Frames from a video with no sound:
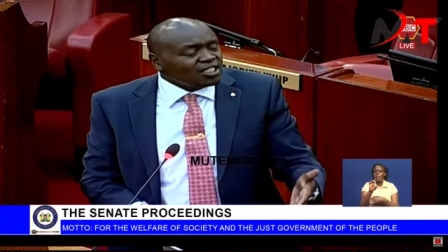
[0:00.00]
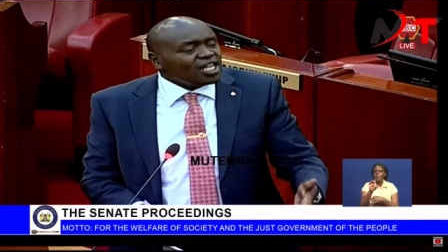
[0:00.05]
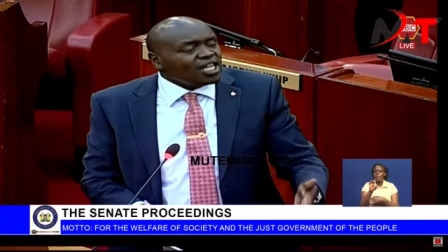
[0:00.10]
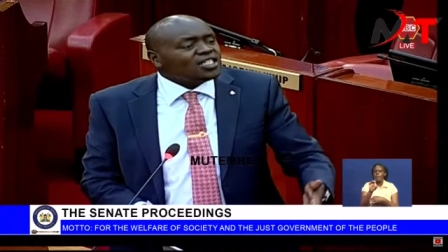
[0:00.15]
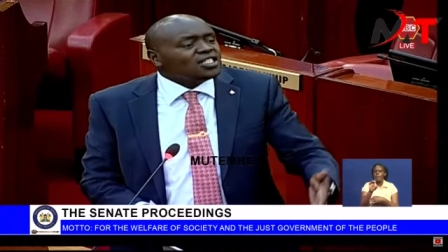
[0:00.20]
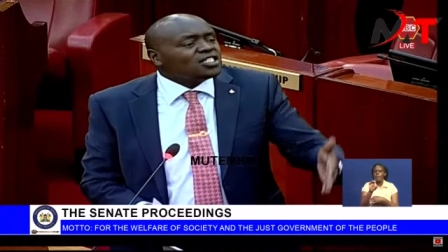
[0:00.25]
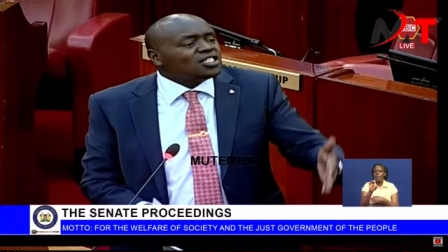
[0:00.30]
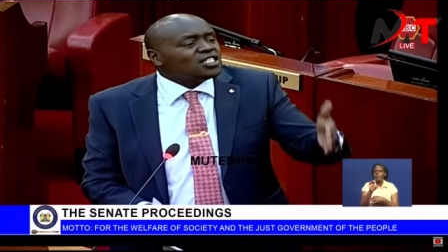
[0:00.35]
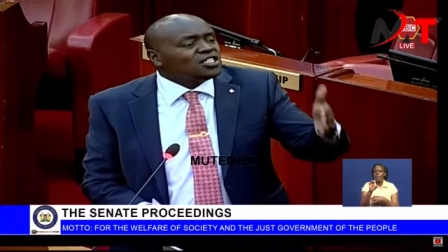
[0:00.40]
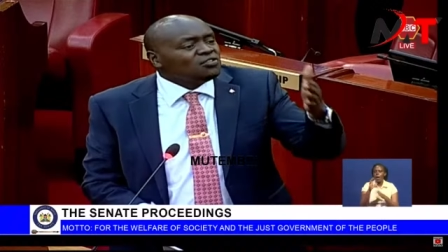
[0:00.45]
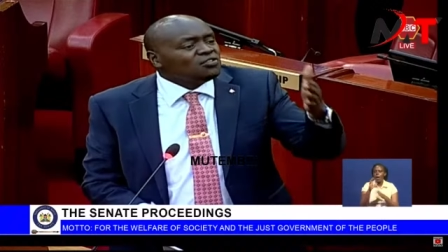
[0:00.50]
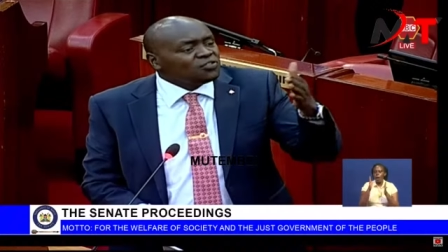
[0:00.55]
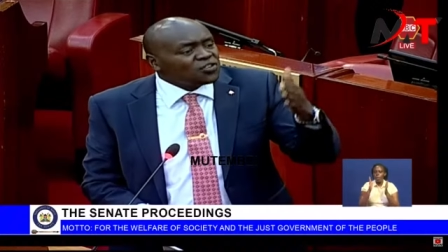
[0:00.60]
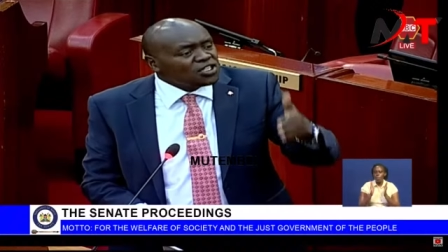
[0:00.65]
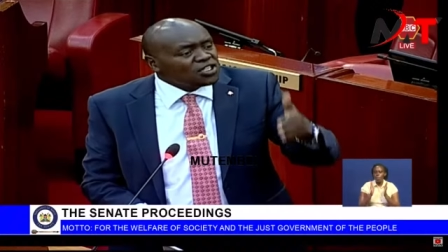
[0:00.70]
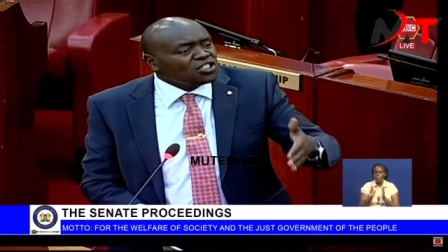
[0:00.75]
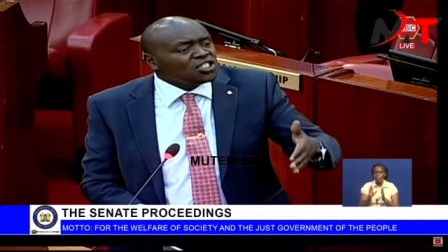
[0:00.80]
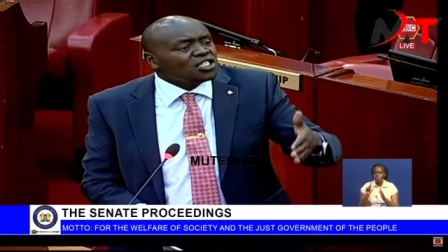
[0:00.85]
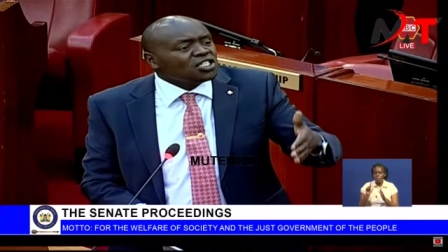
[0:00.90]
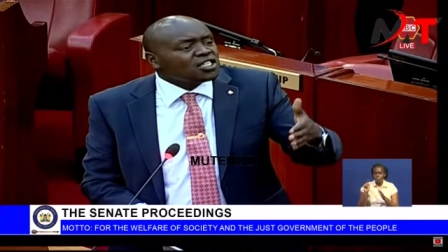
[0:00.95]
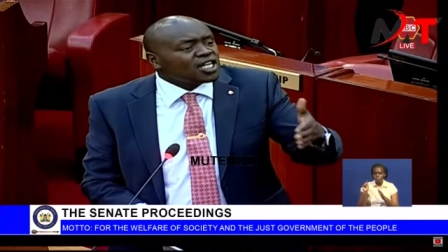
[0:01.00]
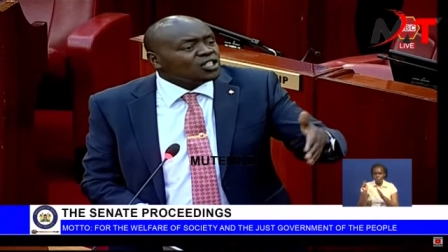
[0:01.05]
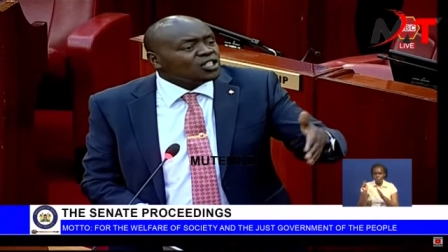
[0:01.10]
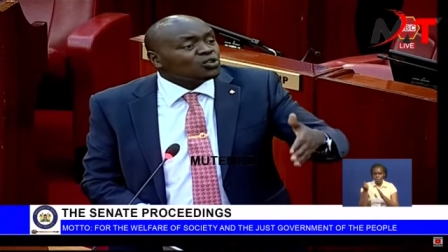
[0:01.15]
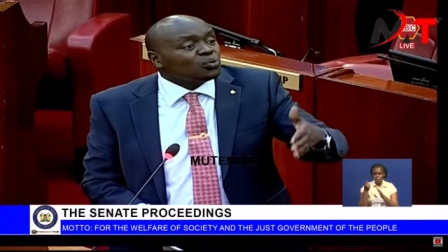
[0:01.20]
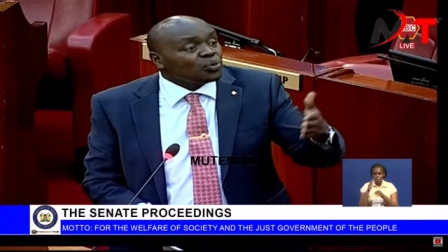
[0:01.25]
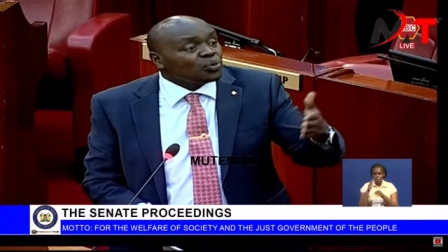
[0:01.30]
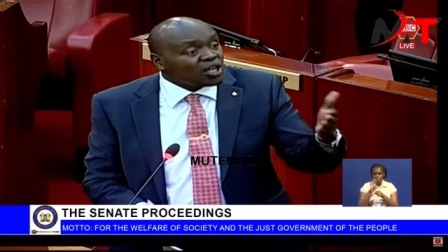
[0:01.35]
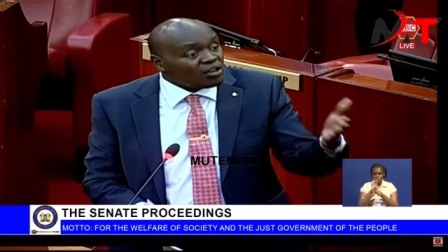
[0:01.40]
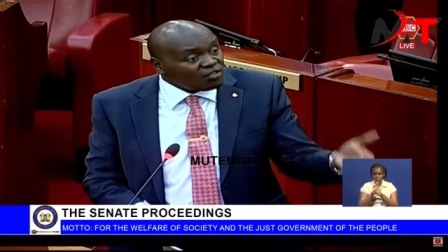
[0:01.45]
That is infringing
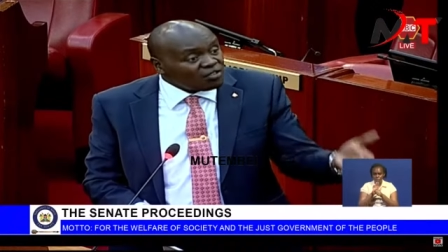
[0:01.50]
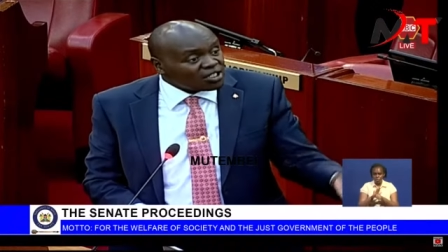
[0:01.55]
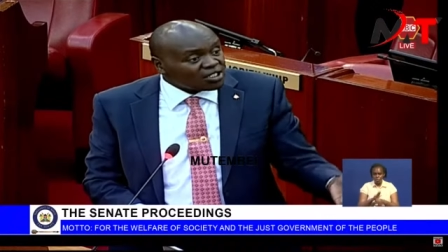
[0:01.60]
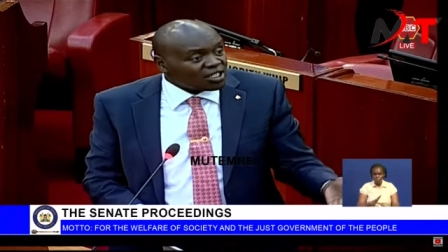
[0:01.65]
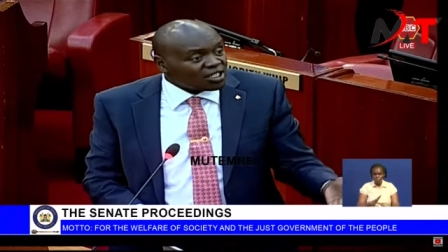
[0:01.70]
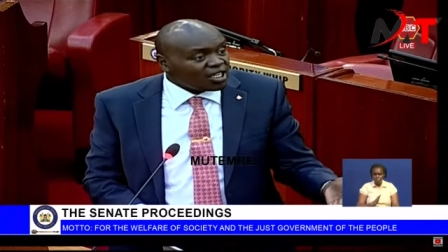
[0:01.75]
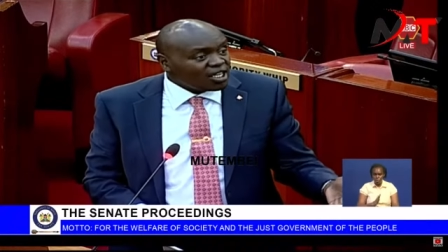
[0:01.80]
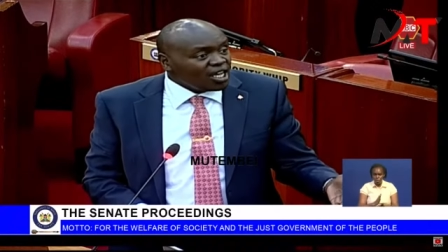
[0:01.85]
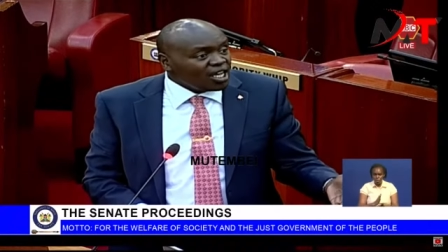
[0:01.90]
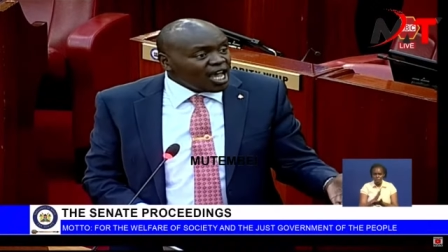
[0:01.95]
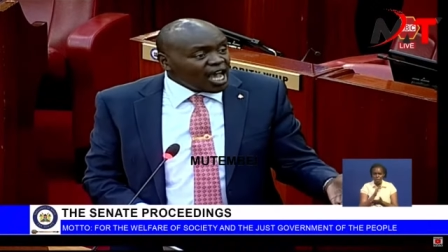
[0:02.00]
right to privacy.